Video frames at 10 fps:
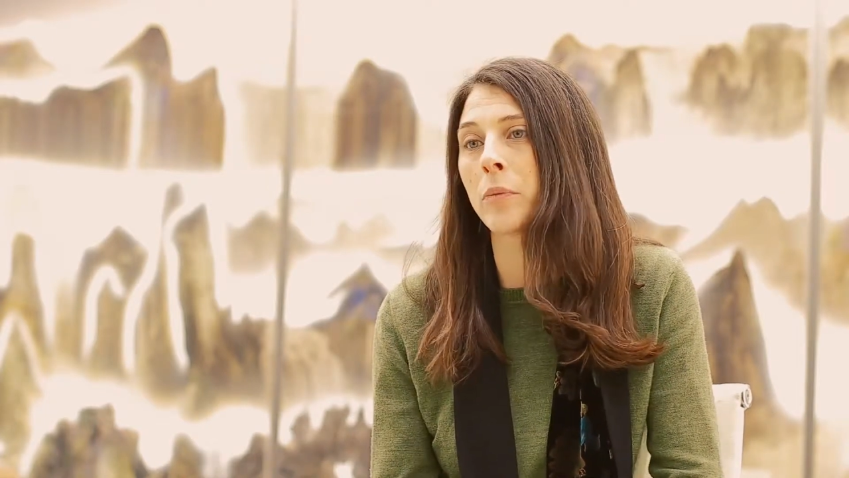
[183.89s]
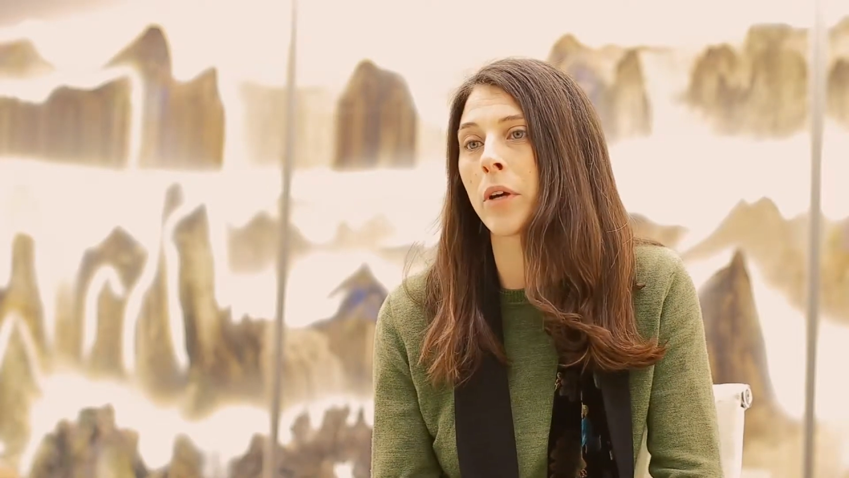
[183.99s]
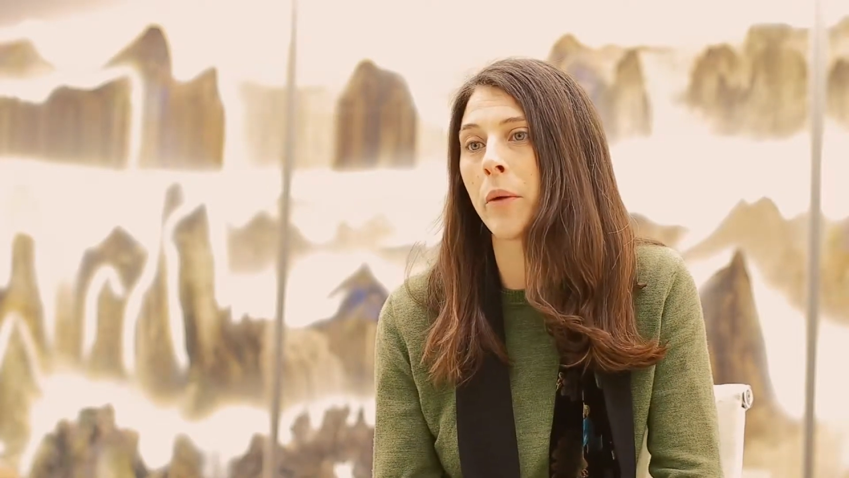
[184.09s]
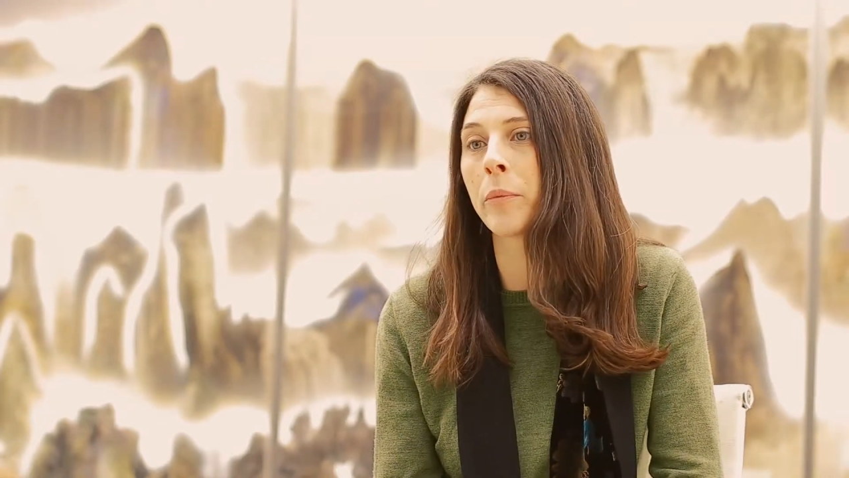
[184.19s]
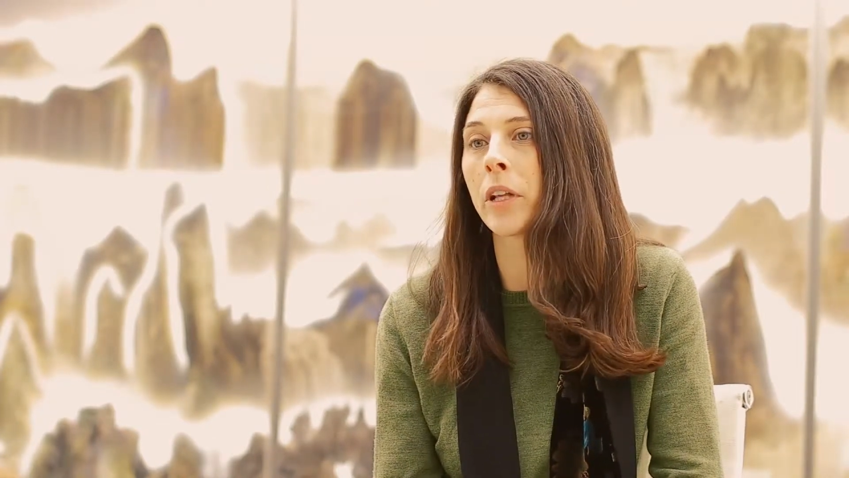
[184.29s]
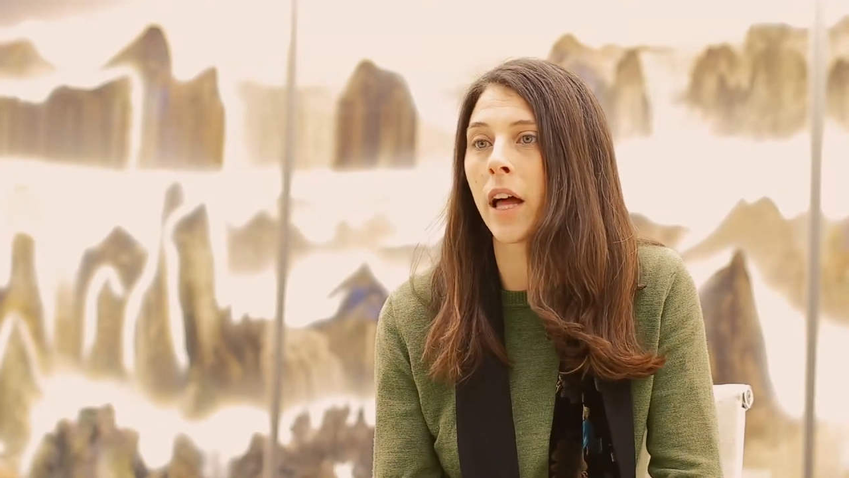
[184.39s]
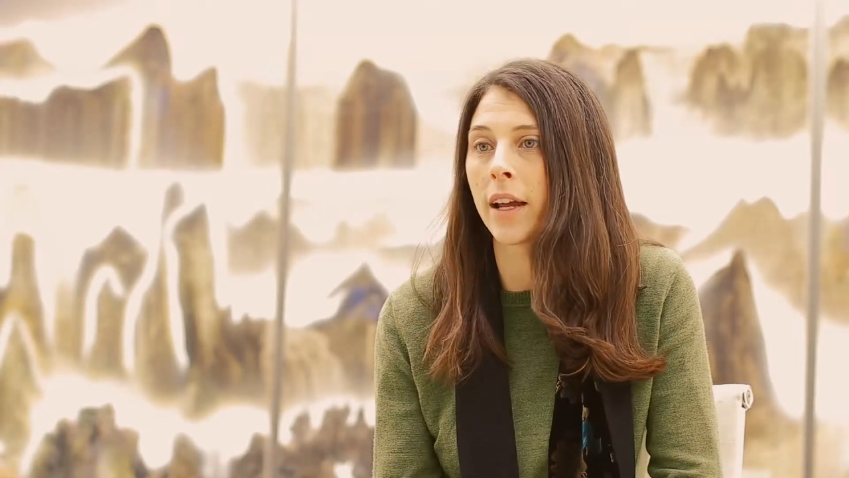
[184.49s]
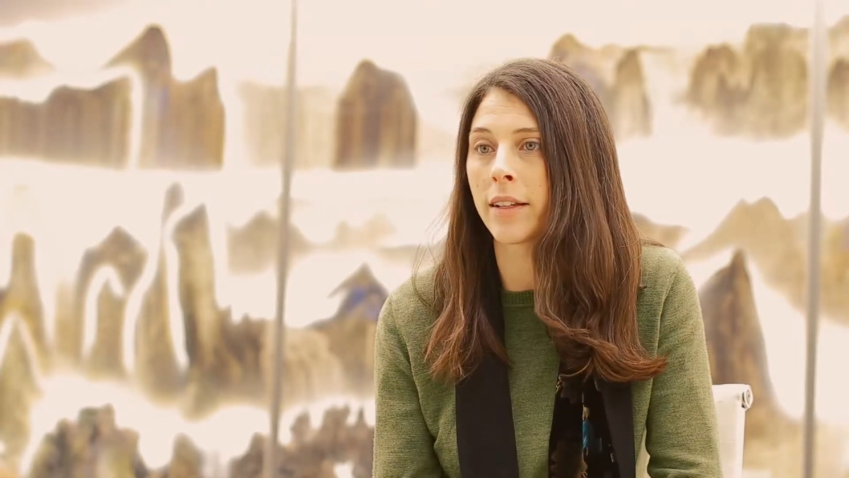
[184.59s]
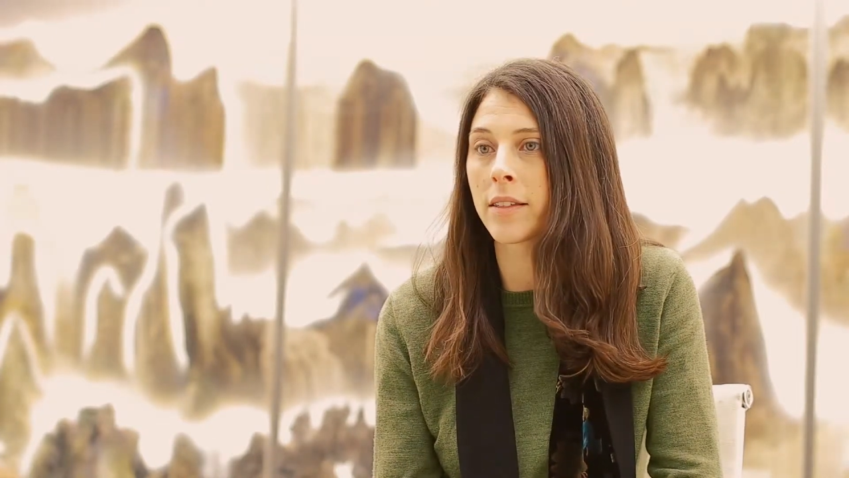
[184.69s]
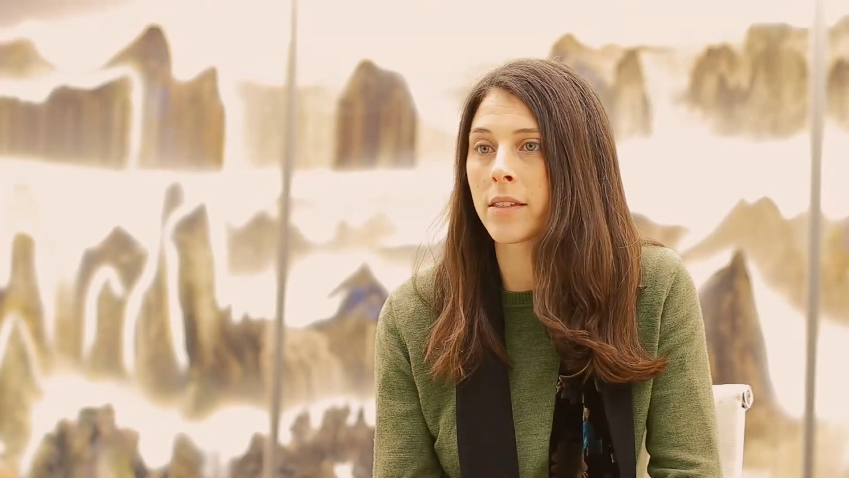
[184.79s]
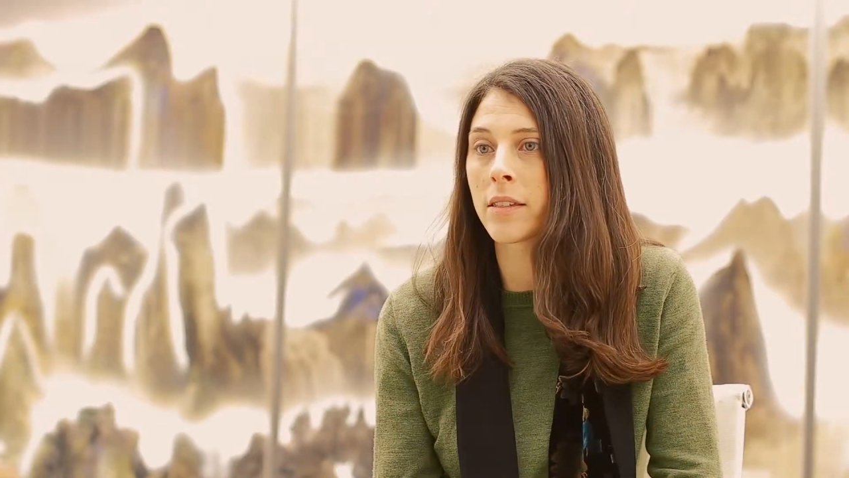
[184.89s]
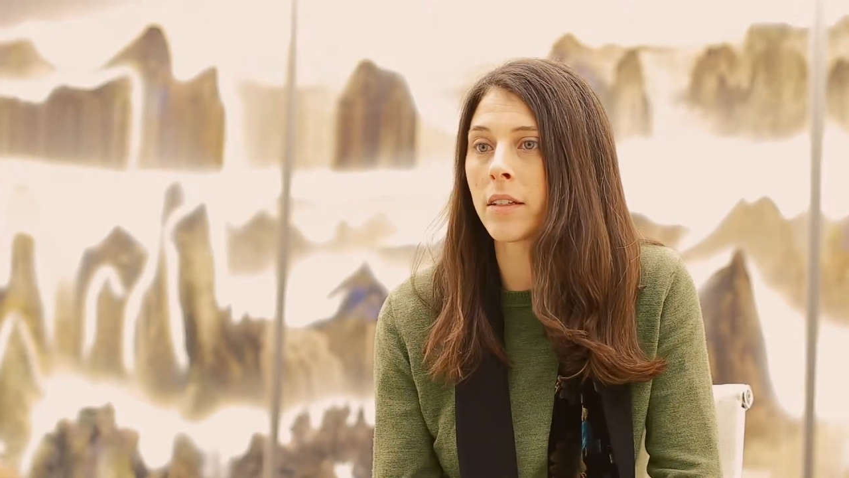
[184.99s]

become clients.